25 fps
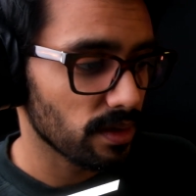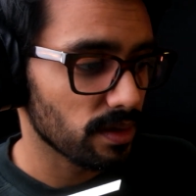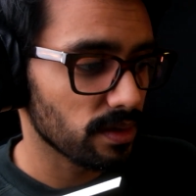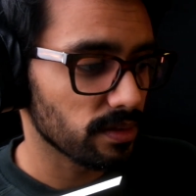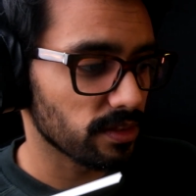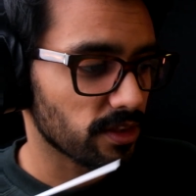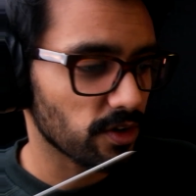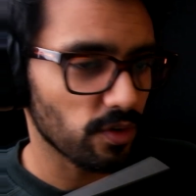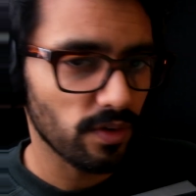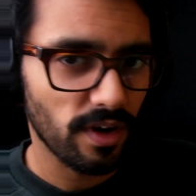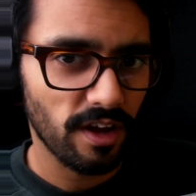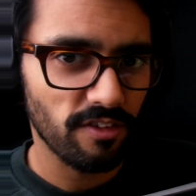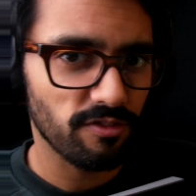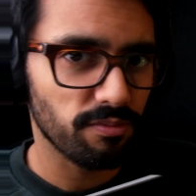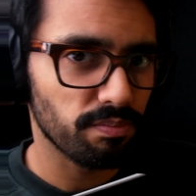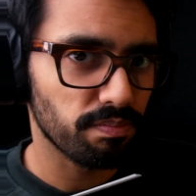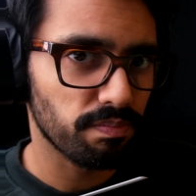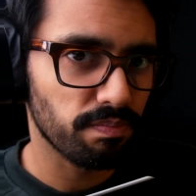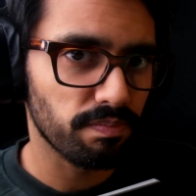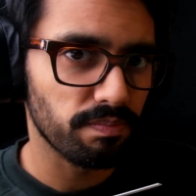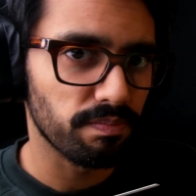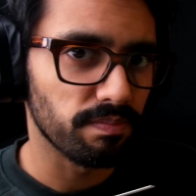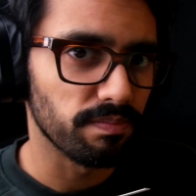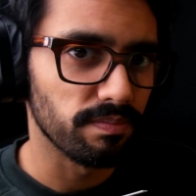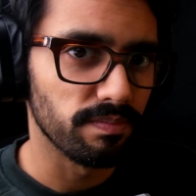They don't have
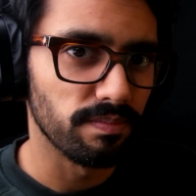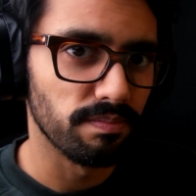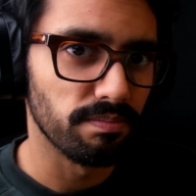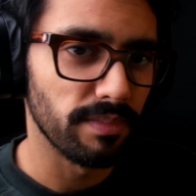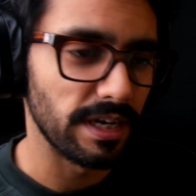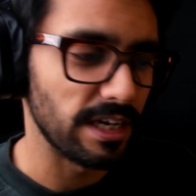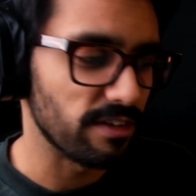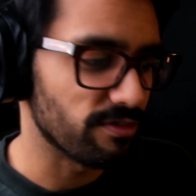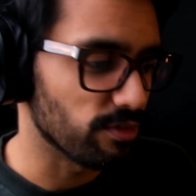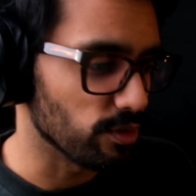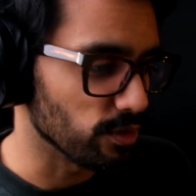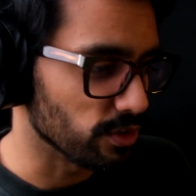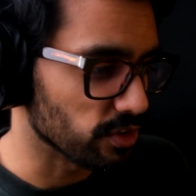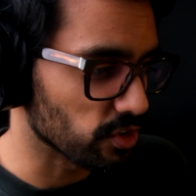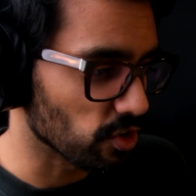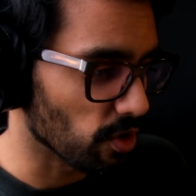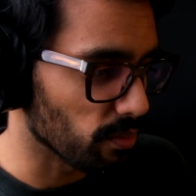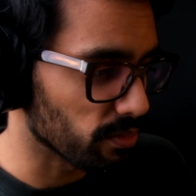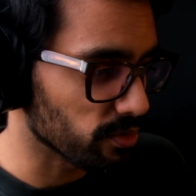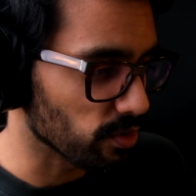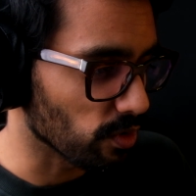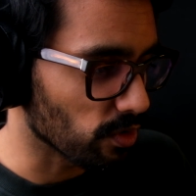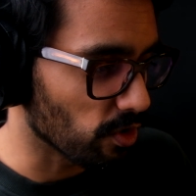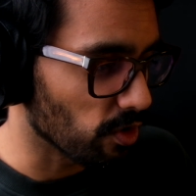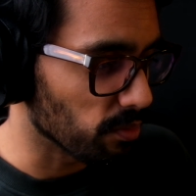many full
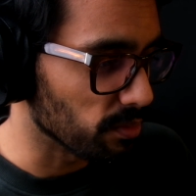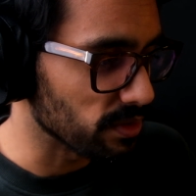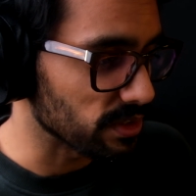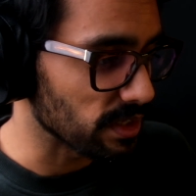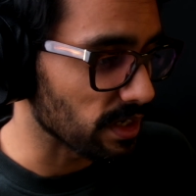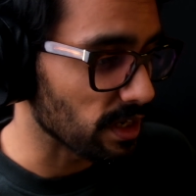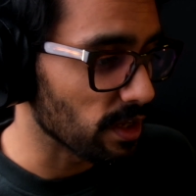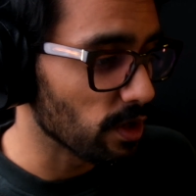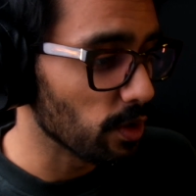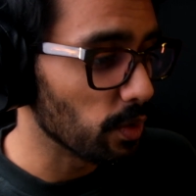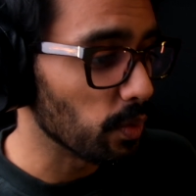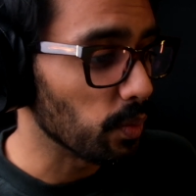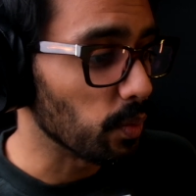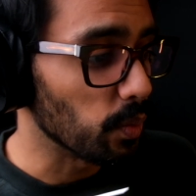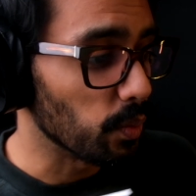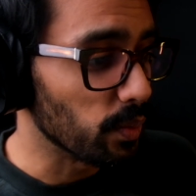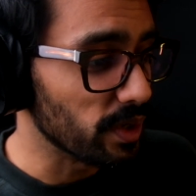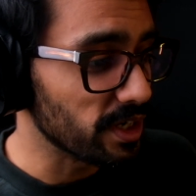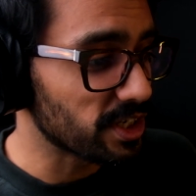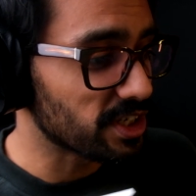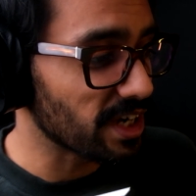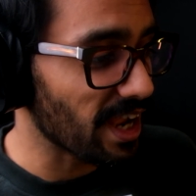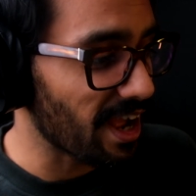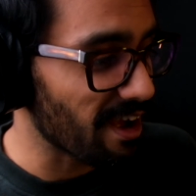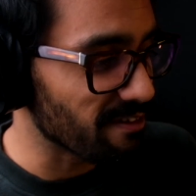stops or commas in it,
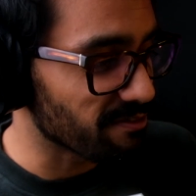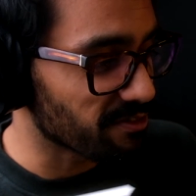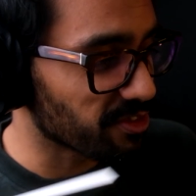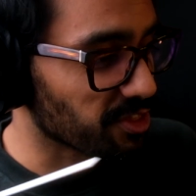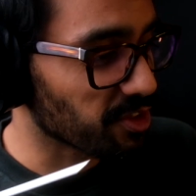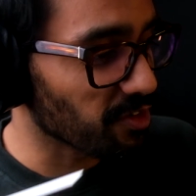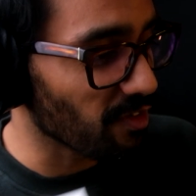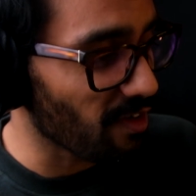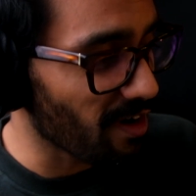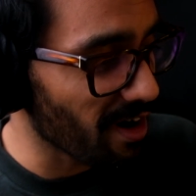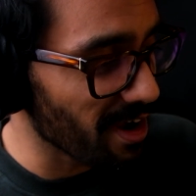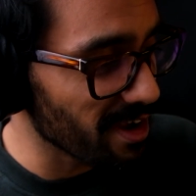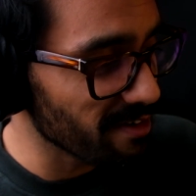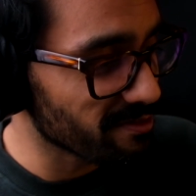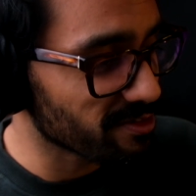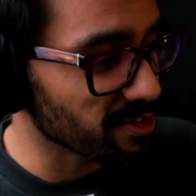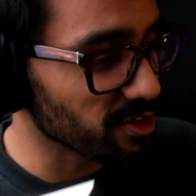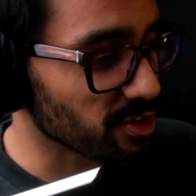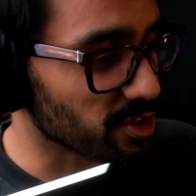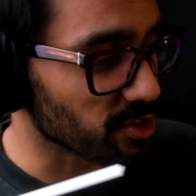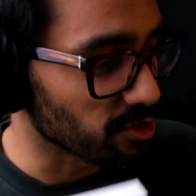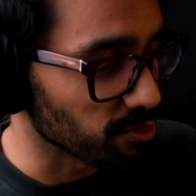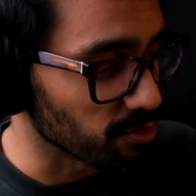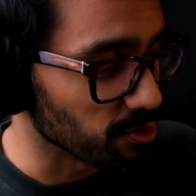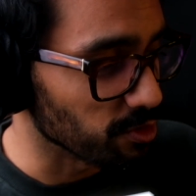which have thrived
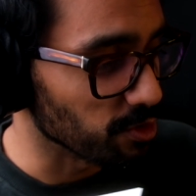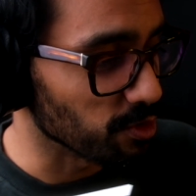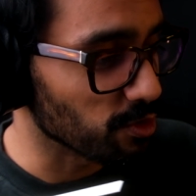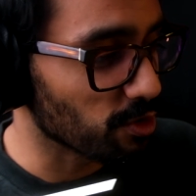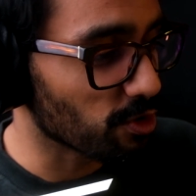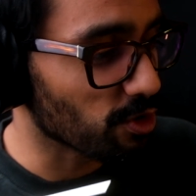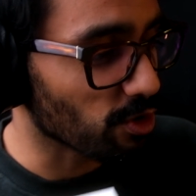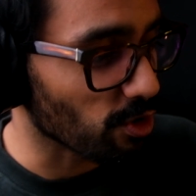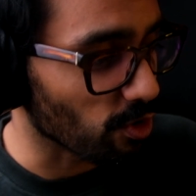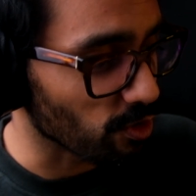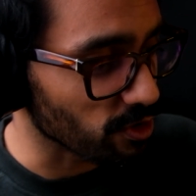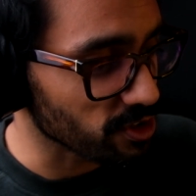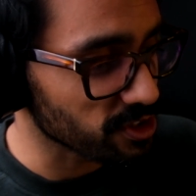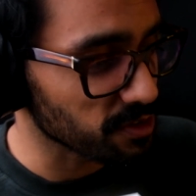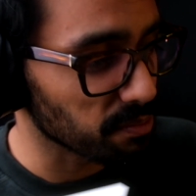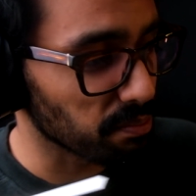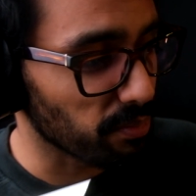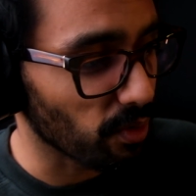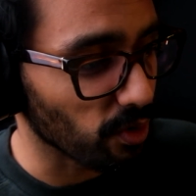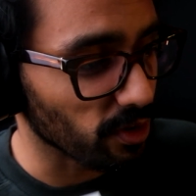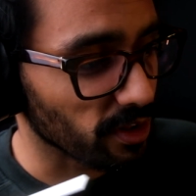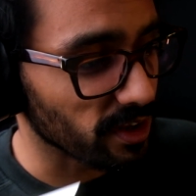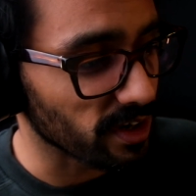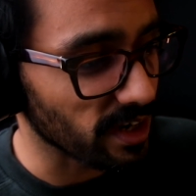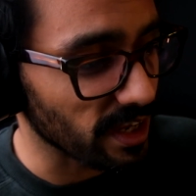through
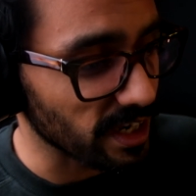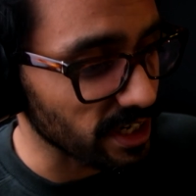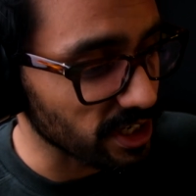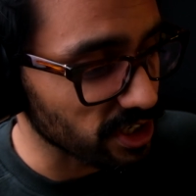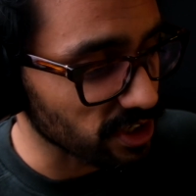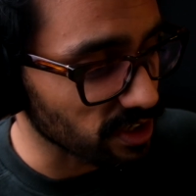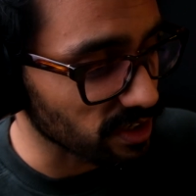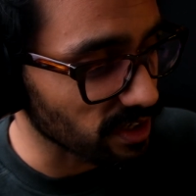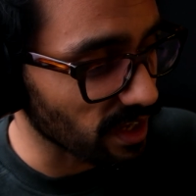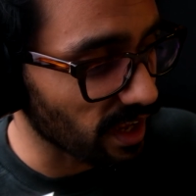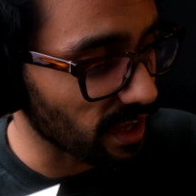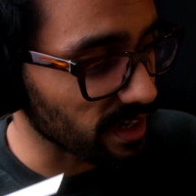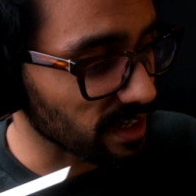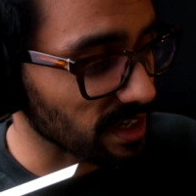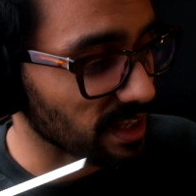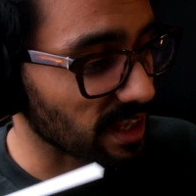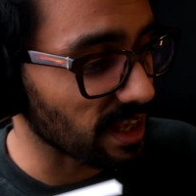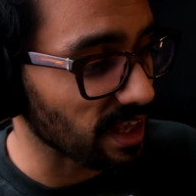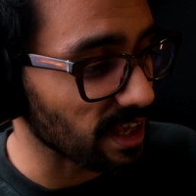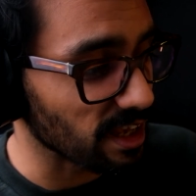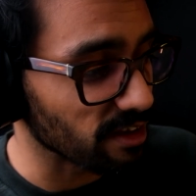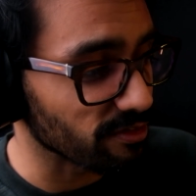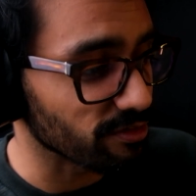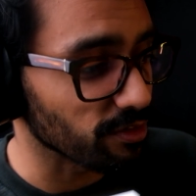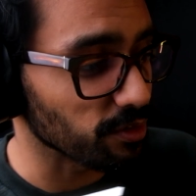cross-pollination and
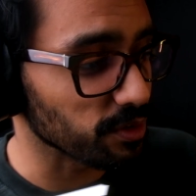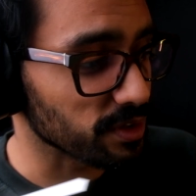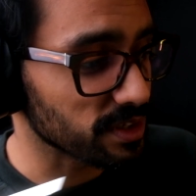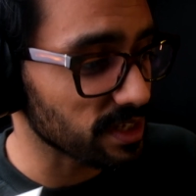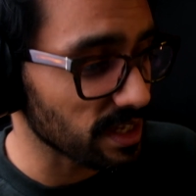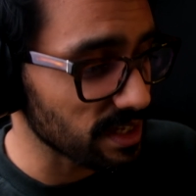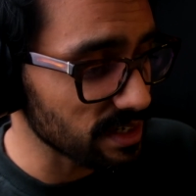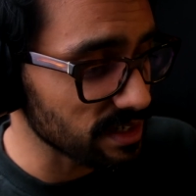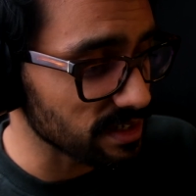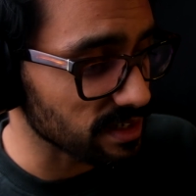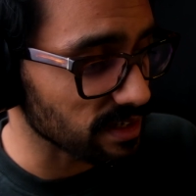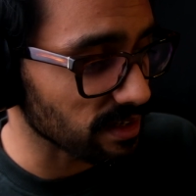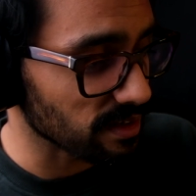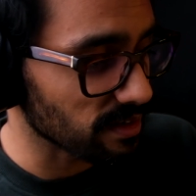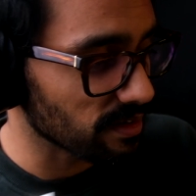careful tending.